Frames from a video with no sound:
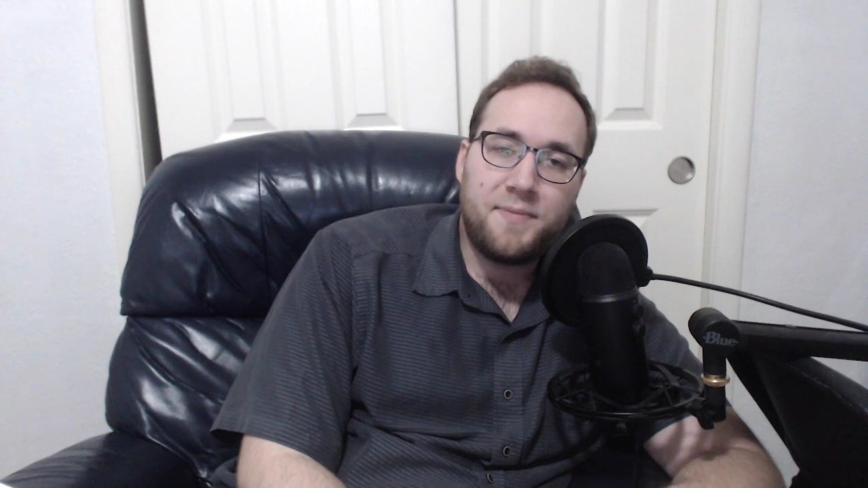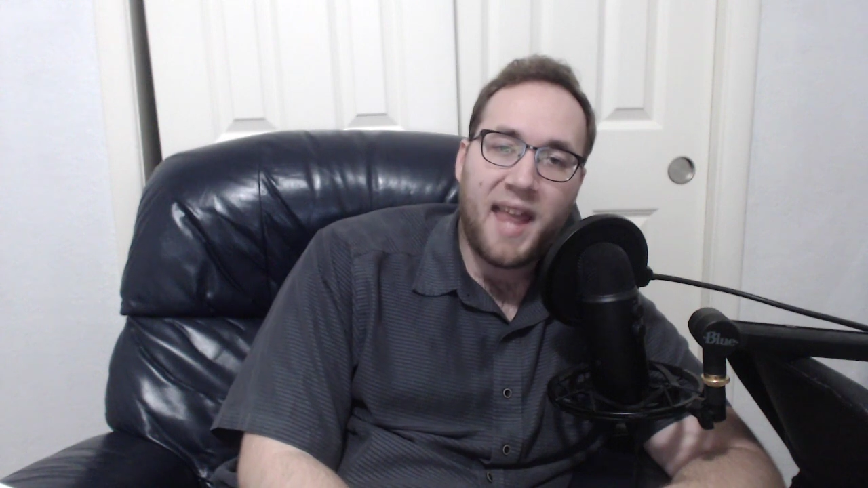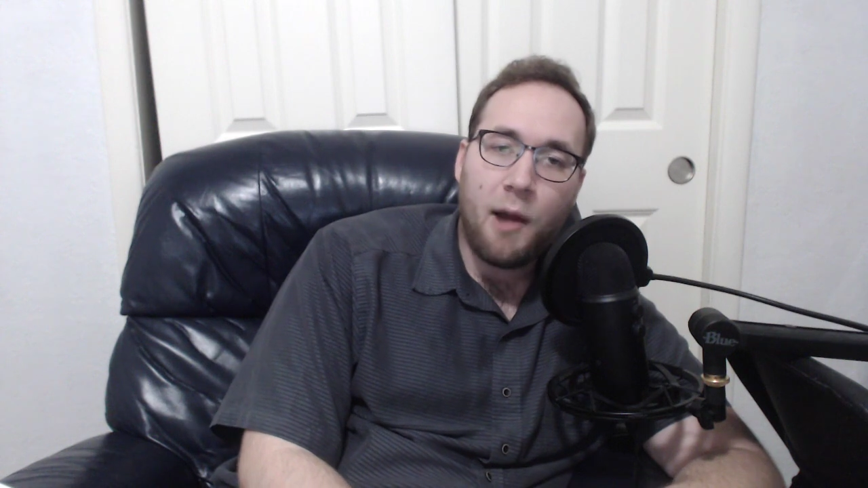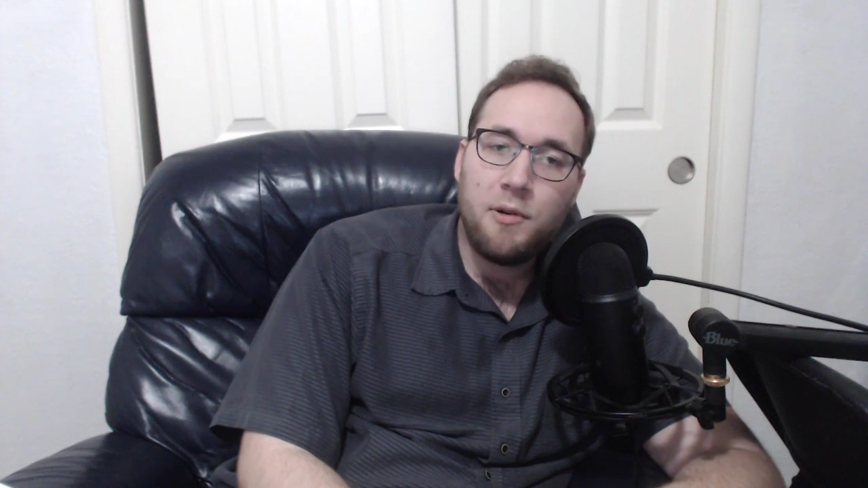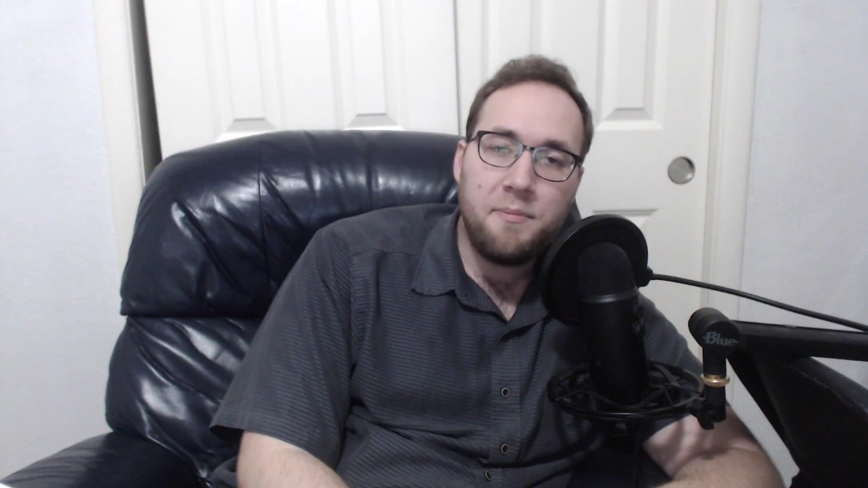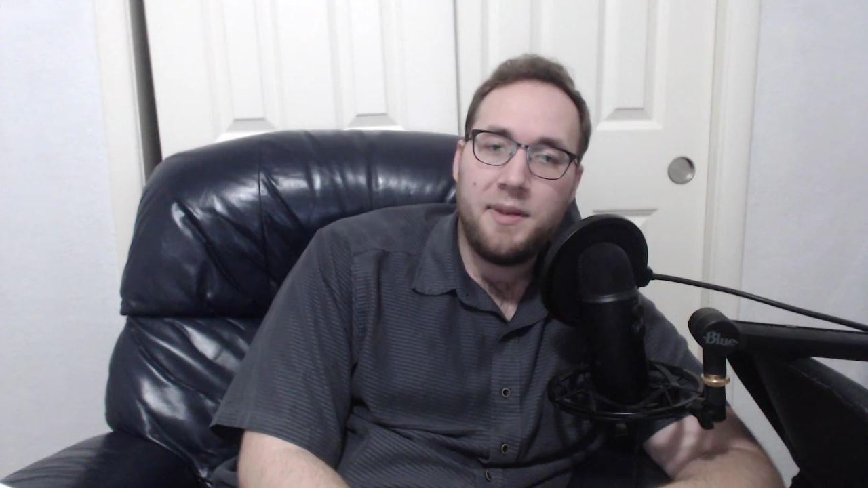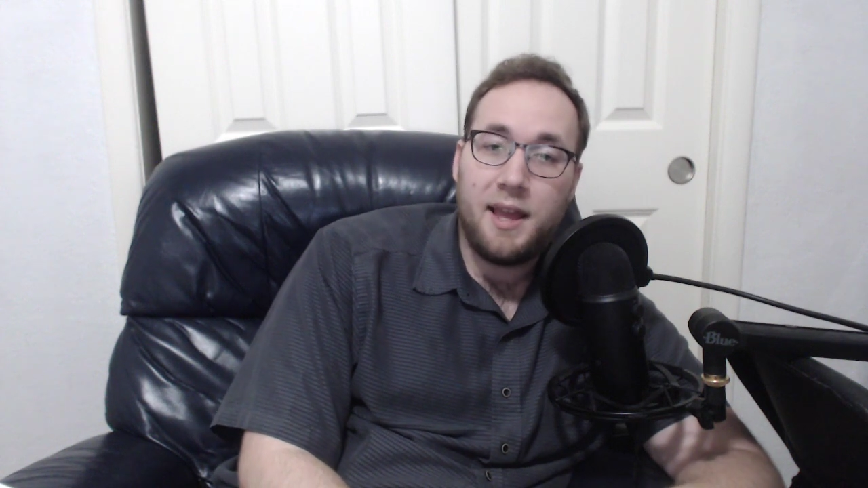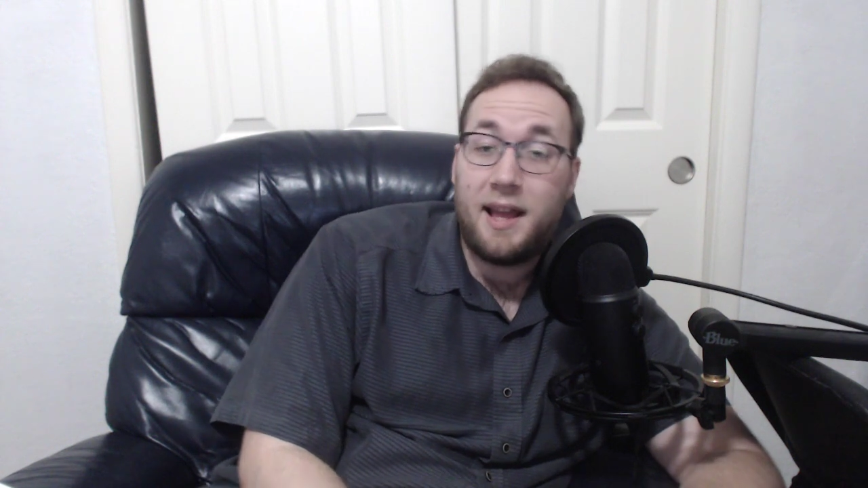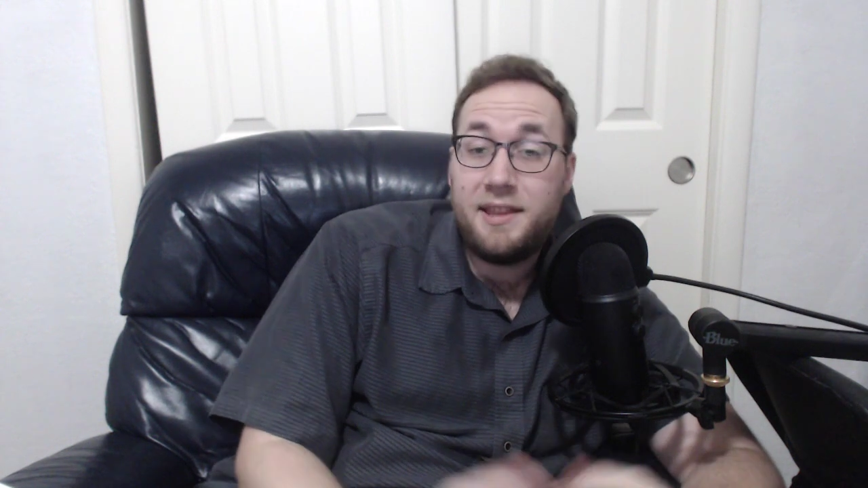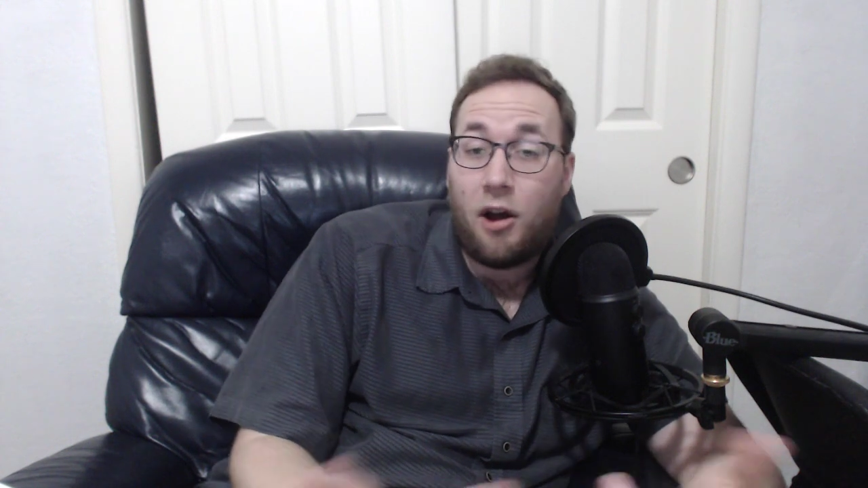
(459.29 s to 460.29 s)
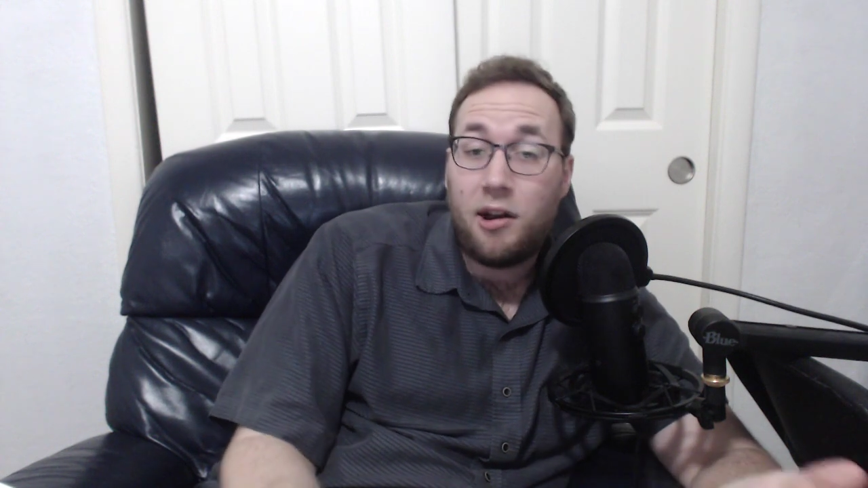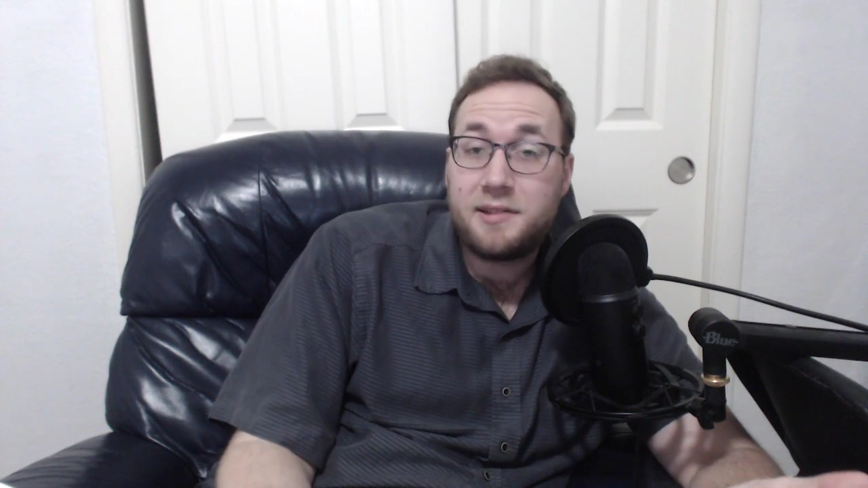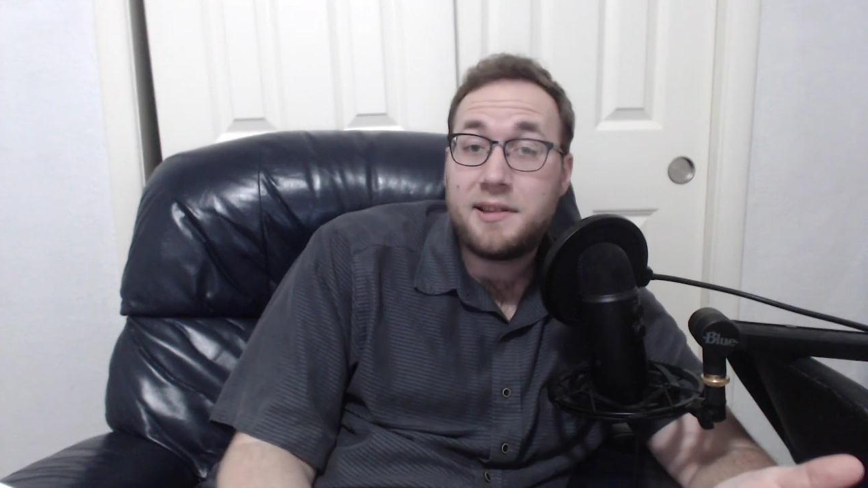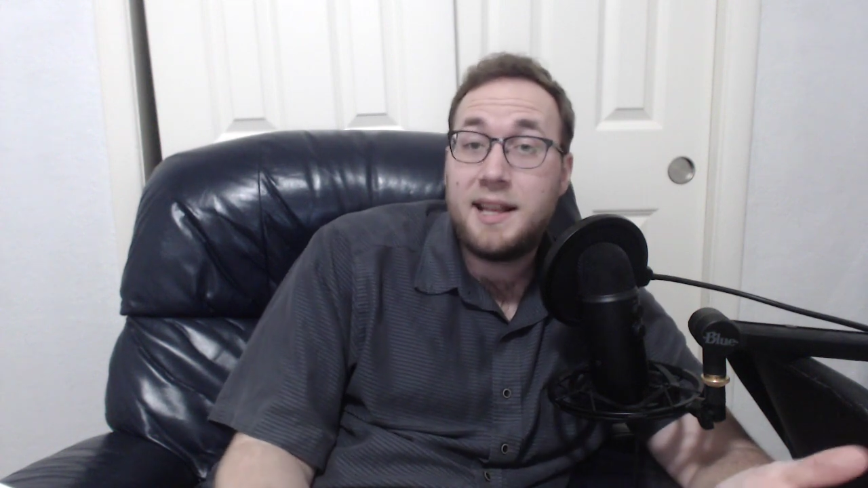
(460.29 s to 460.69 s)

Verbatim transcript: that would be honestly